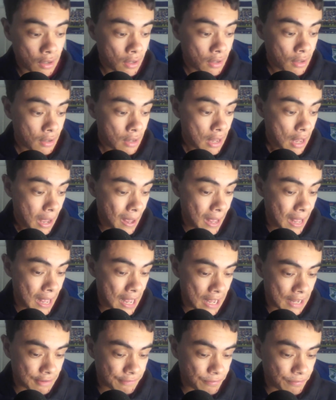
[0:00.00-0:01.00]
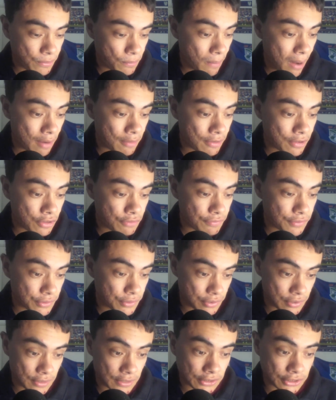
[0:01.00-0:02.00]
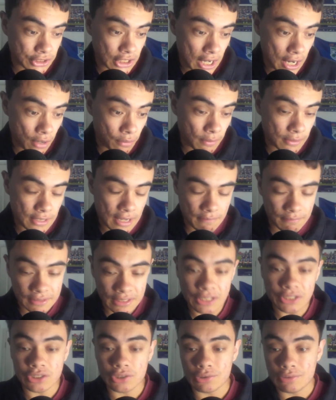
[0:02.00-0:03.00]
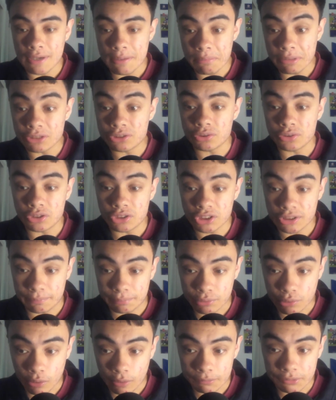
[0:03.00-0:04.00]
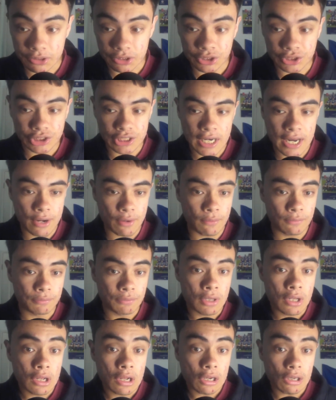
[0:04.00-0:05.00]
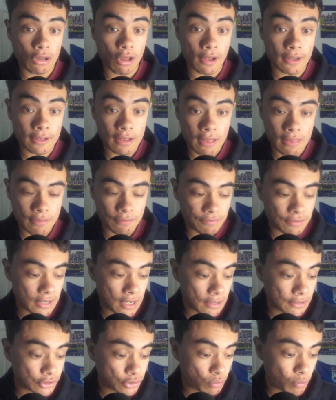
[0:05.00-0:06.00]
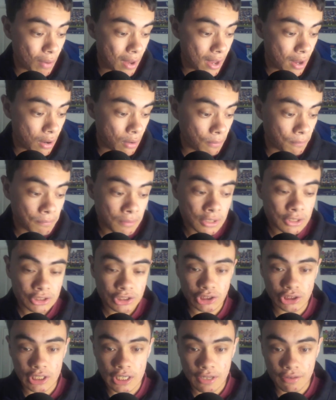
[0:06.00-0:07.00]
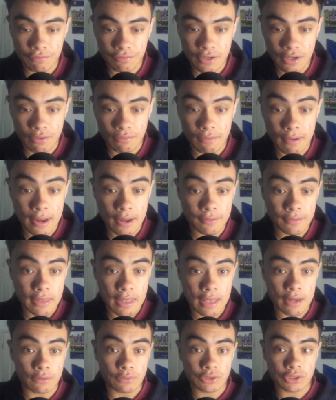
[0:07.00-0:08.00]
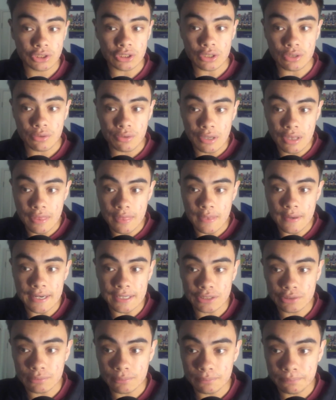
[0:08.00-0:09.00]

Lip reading: If you are a new viewer to the channel and you haven't done so already, make sure you subscribe to the channel, like the video as well, share the video around, and I'll see you in the next one.